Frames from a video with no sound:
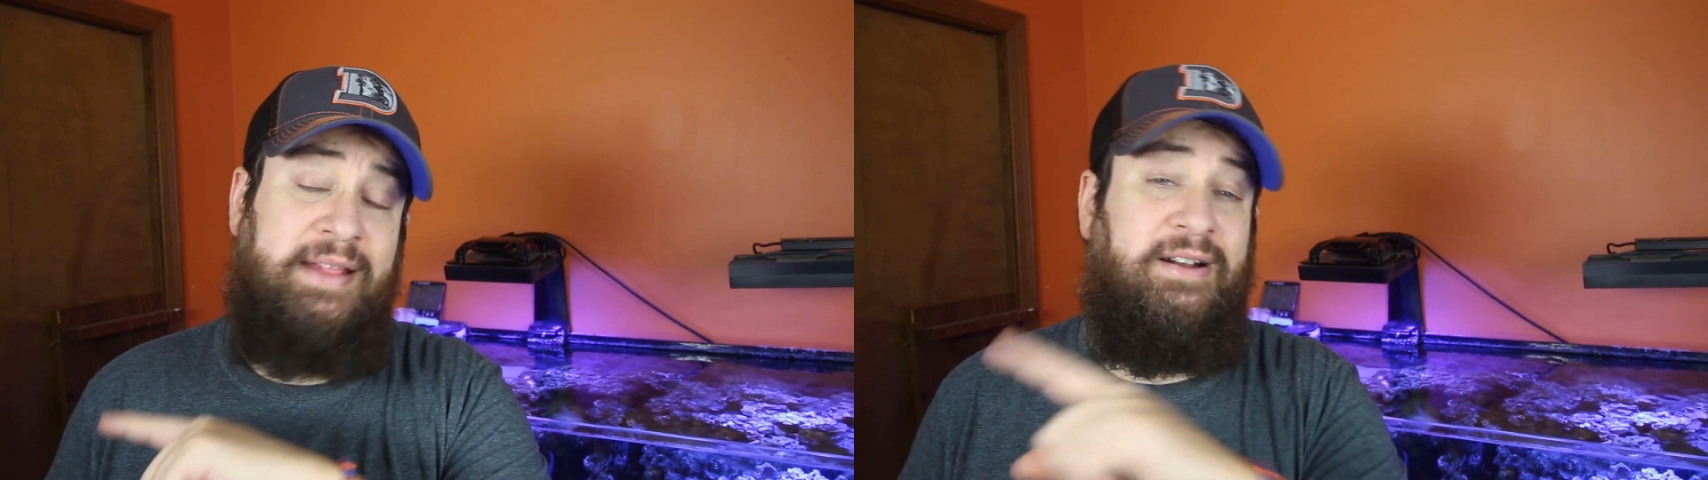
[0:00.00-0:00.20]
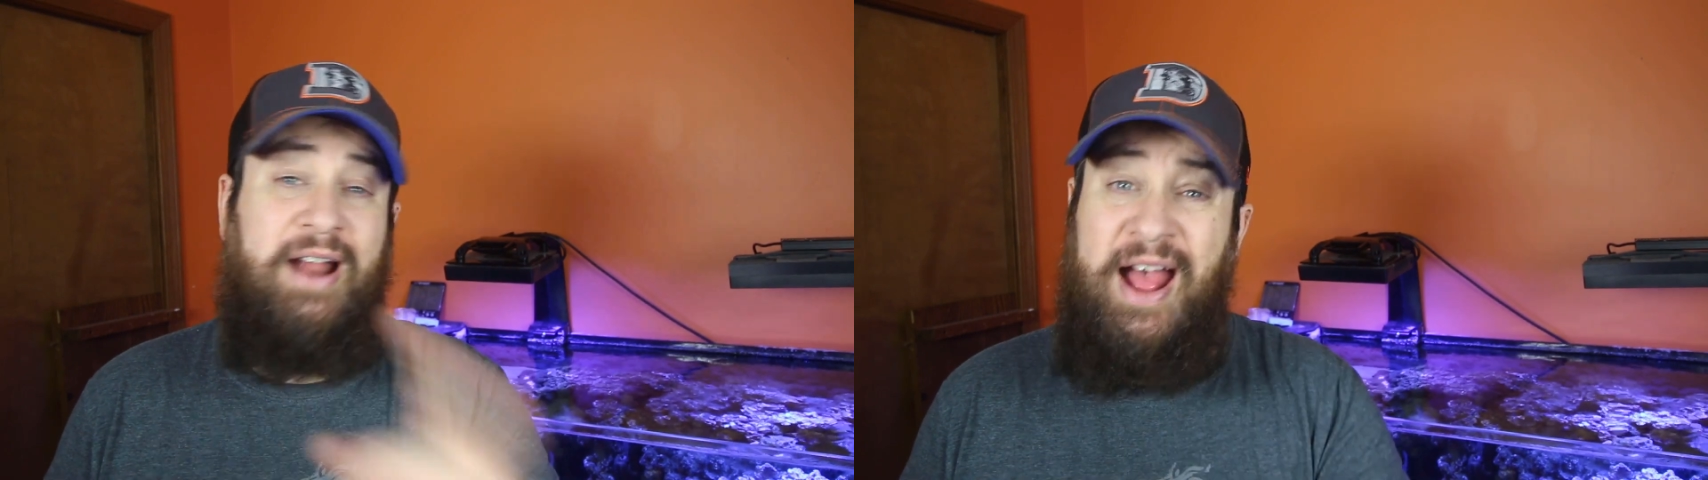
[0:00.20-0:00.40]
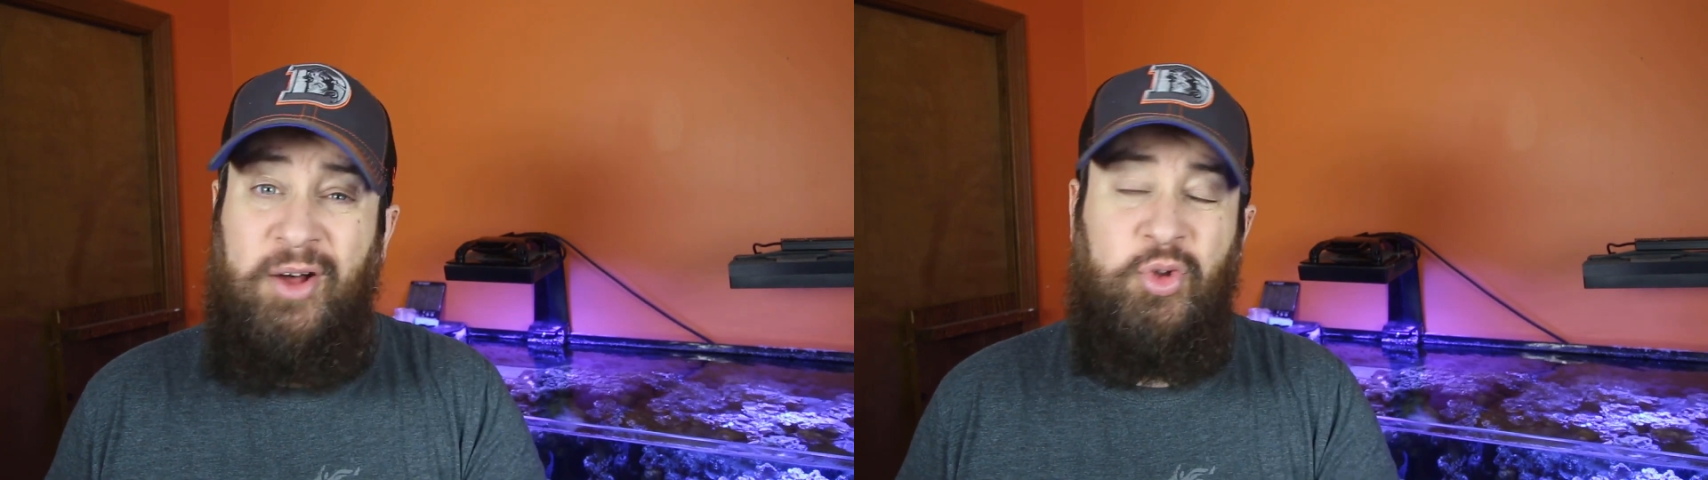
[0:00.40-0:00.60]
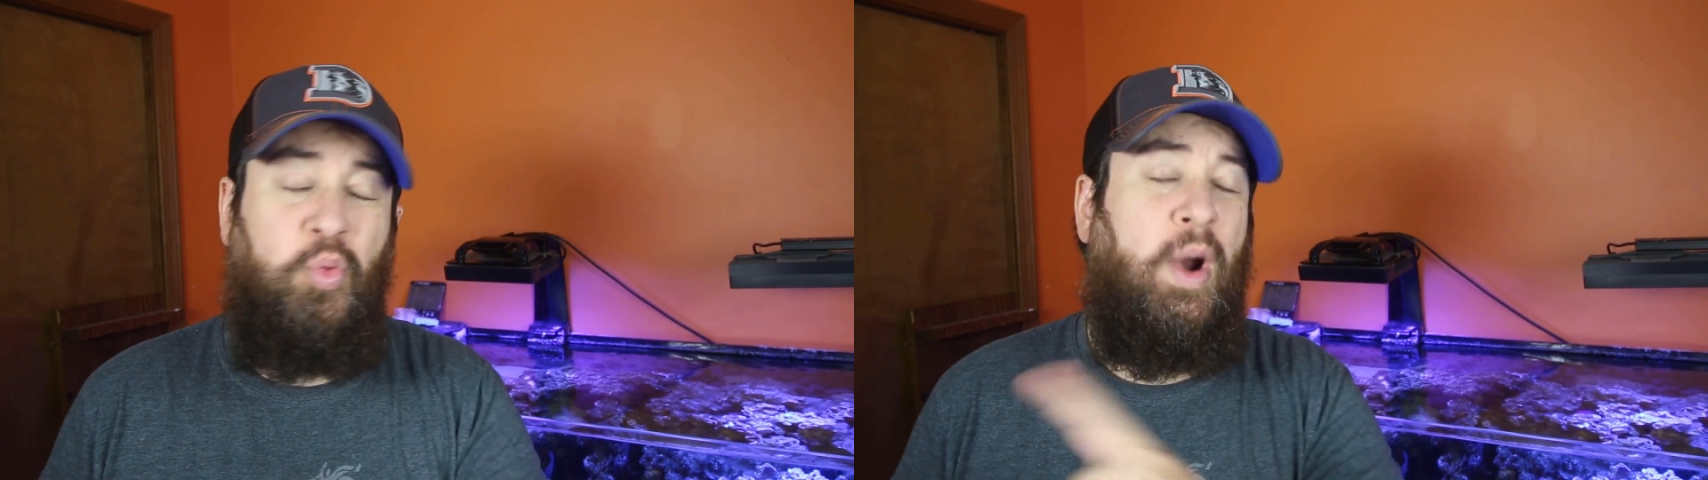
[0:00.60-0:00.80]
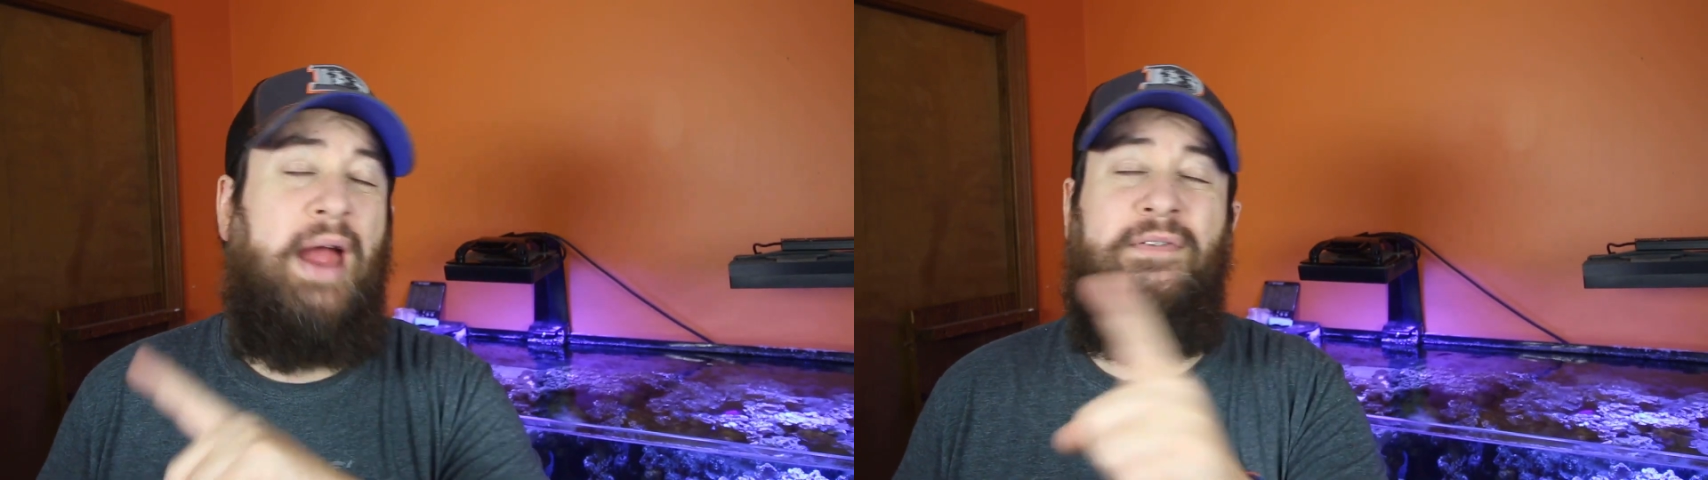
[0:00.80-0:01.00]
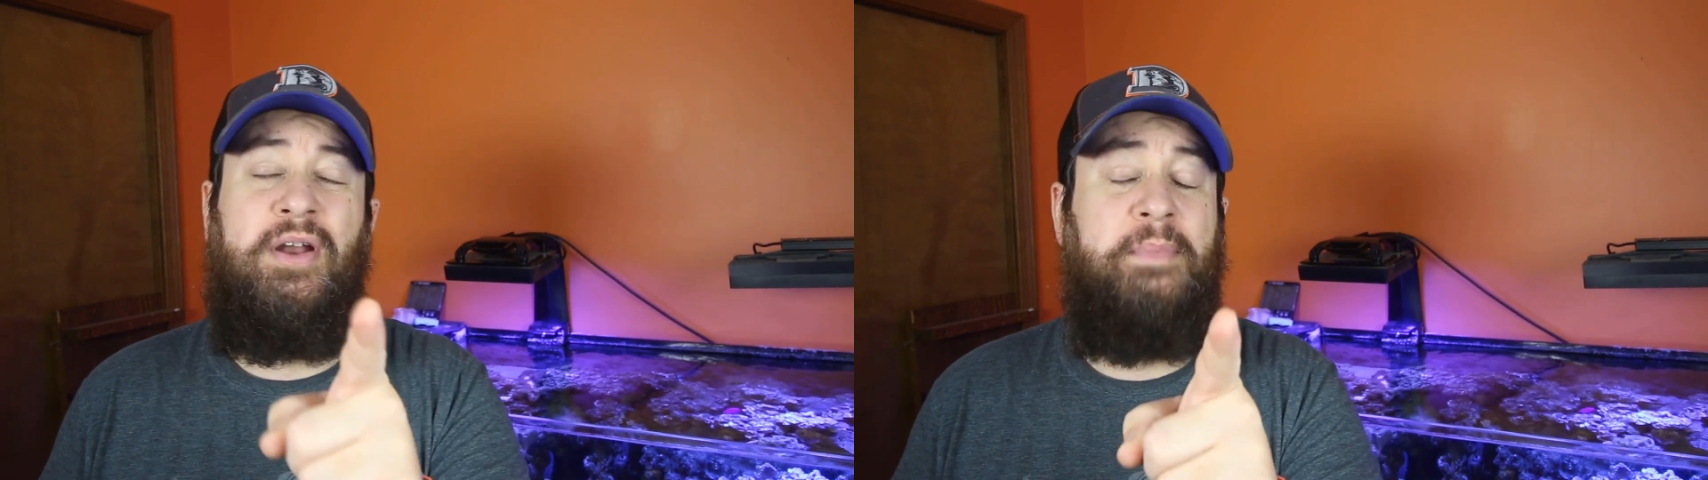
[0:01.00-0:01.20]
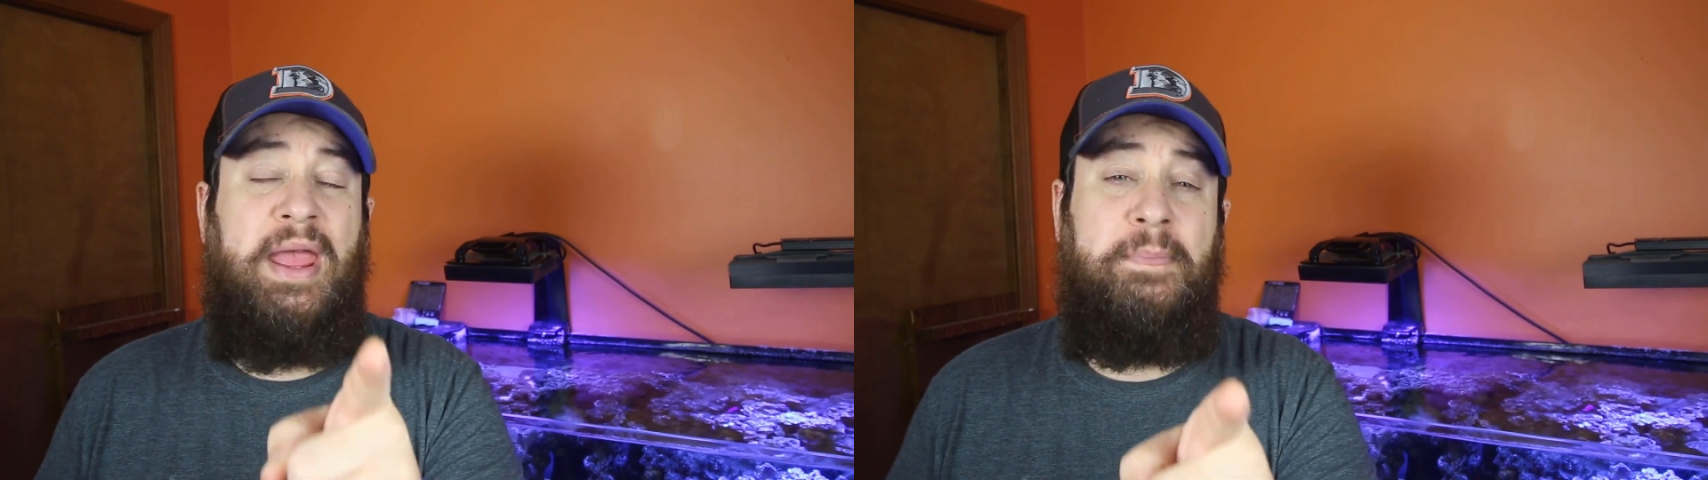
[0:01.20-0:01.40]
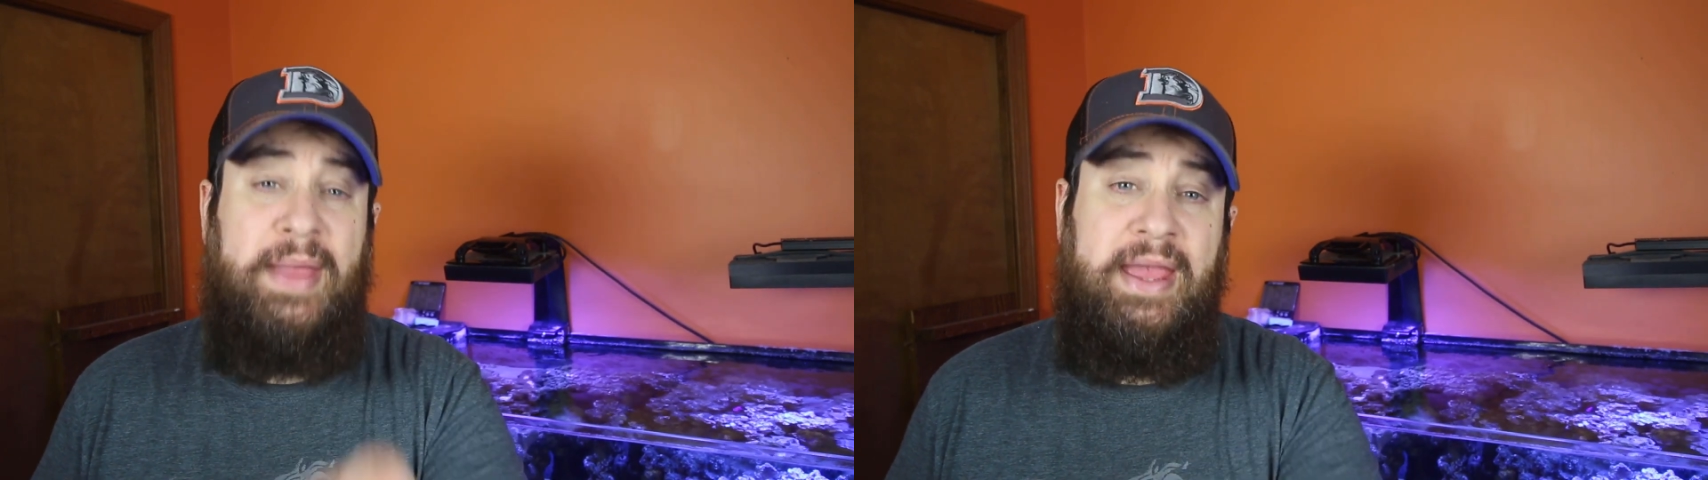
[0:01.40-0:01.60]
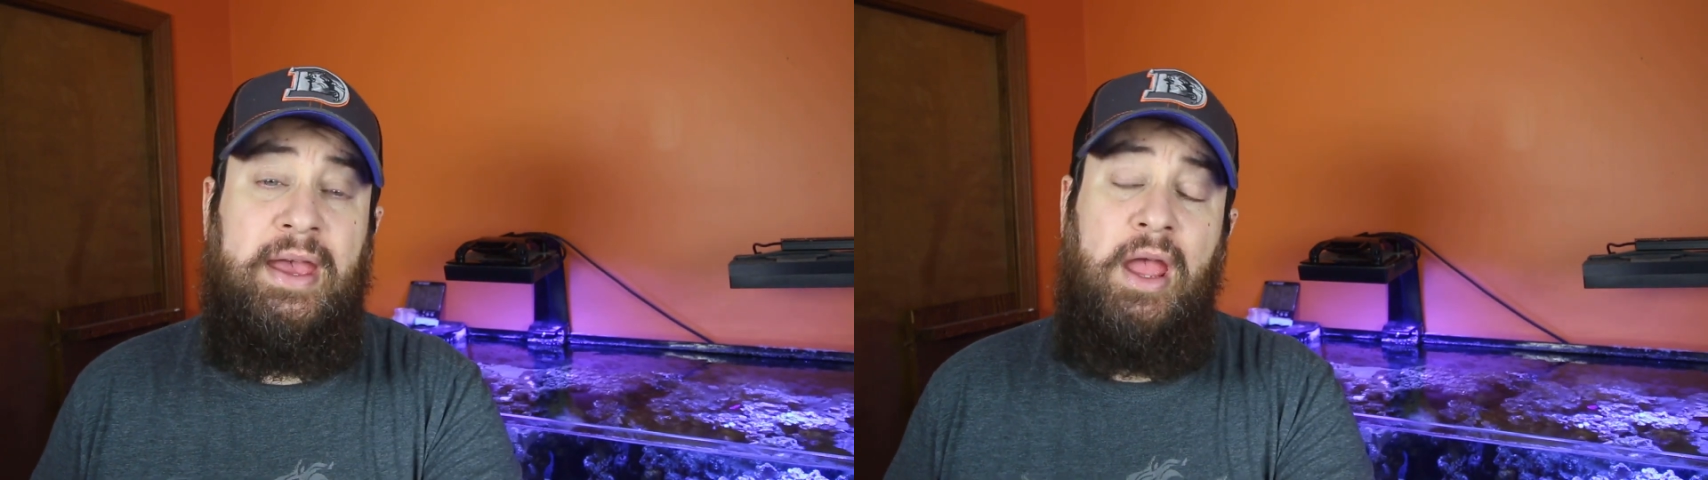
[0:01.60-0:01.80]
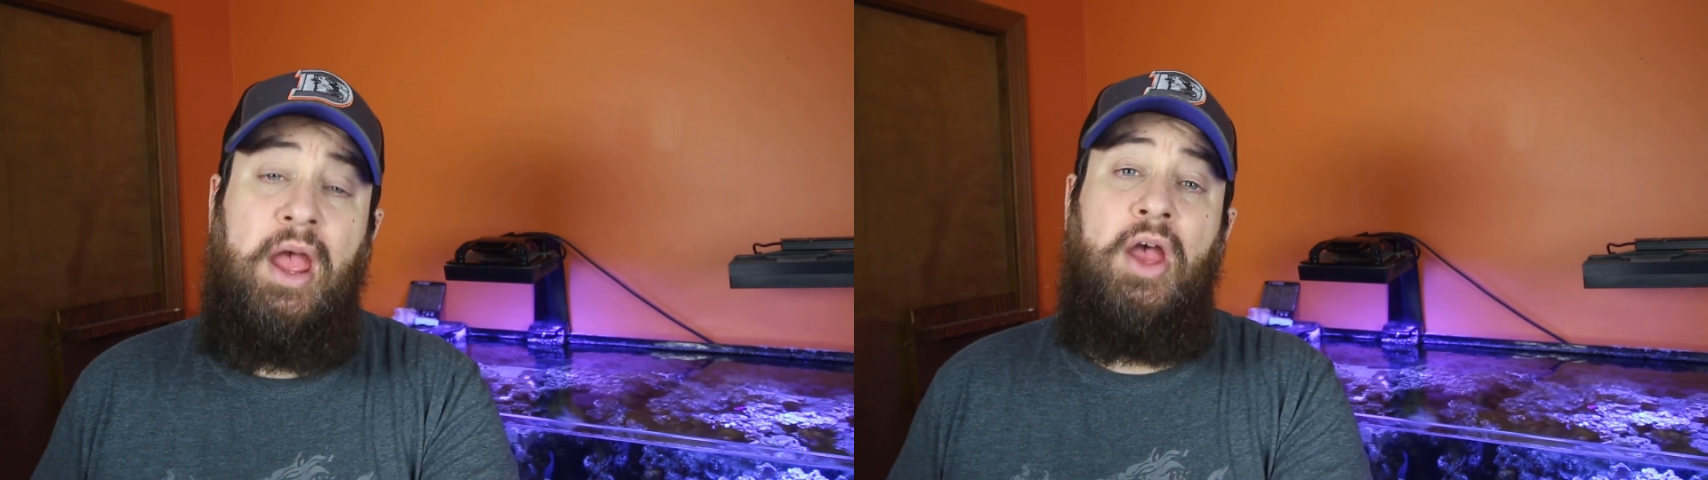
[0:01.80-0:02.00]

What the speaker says: in their house, wherever it may be,